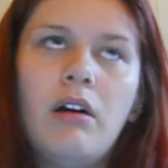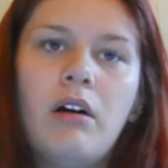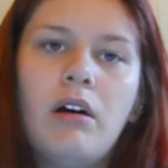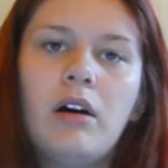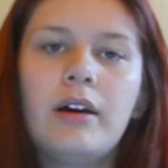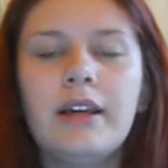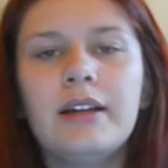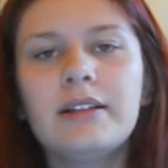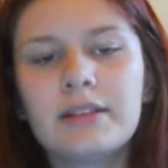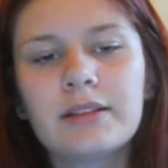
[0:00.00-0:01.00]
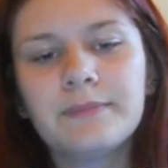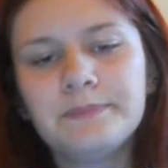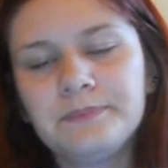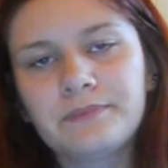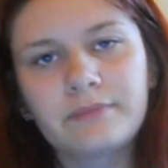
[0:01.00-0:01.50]
oh, he is
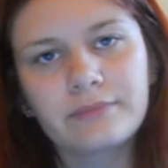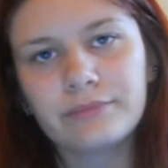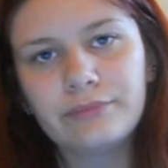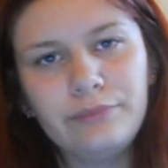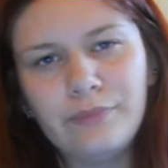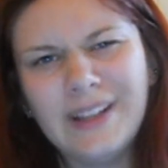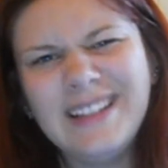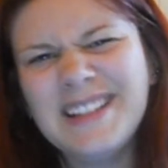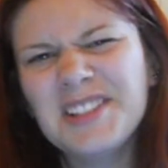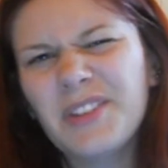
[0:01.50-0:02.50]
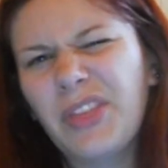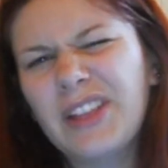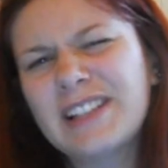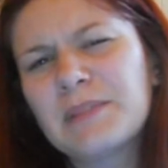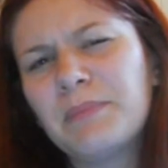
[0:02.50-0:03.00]

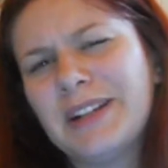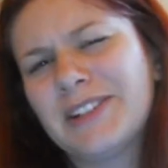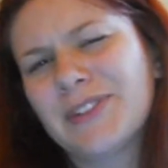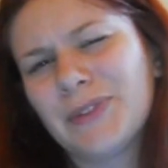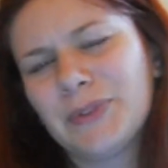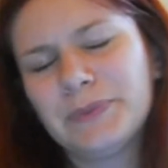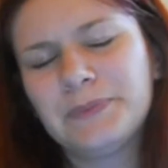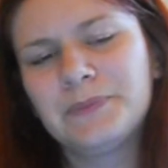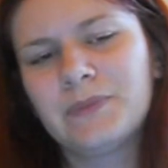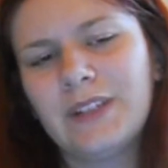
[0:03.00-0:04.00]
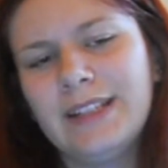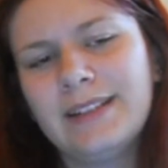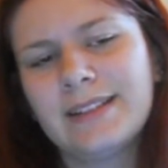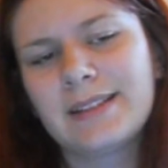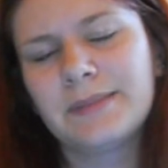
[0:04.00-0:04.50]
something special. He
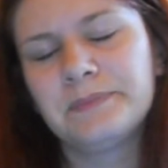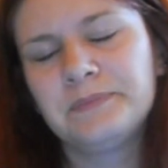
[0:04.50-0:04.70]
is